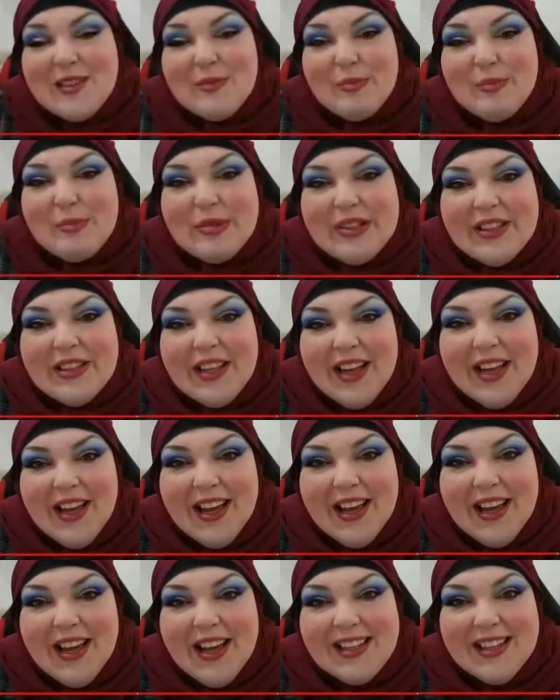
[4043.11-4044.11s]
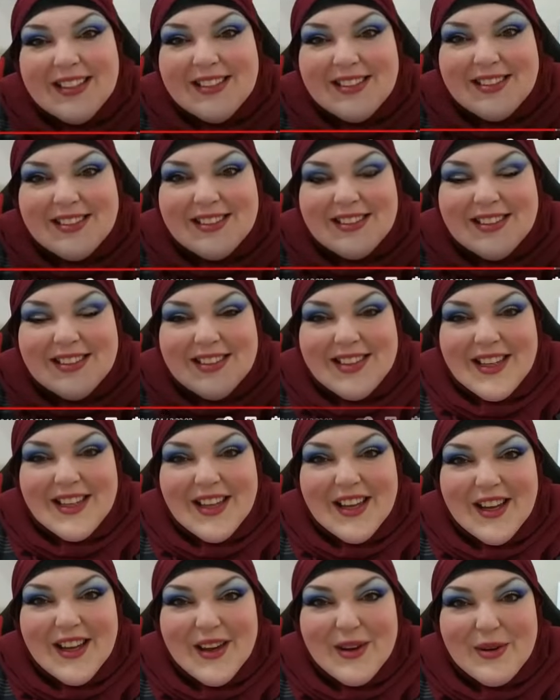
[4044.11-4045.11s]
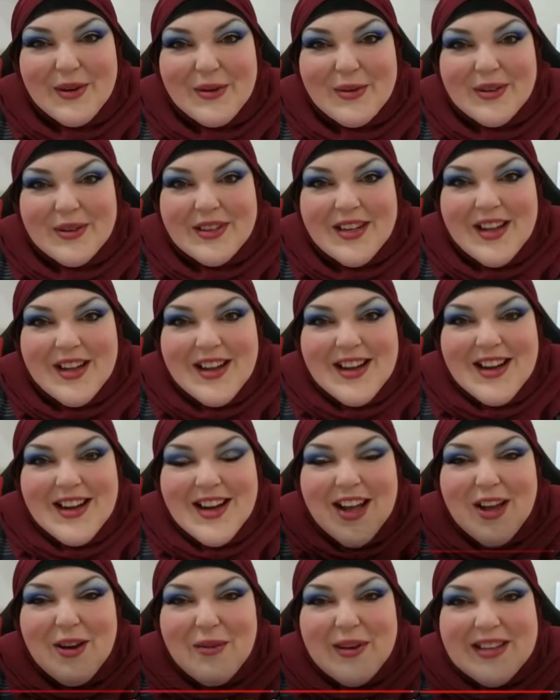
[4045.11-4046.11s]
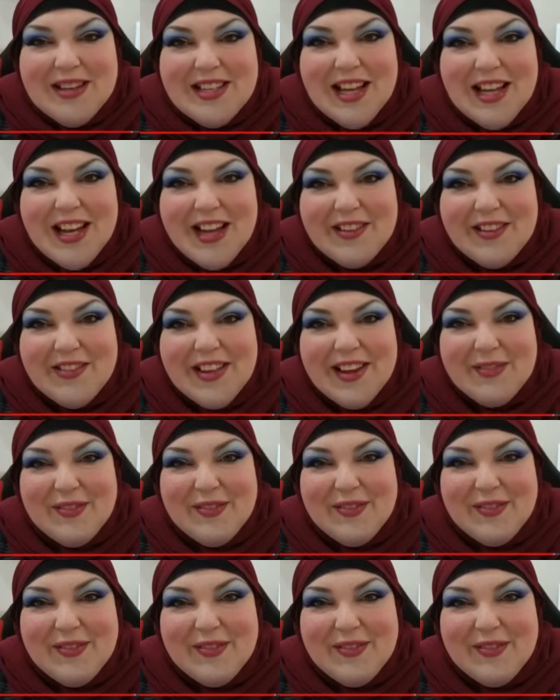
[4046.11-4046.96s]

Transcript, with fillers: Blind. Ew. I always hit that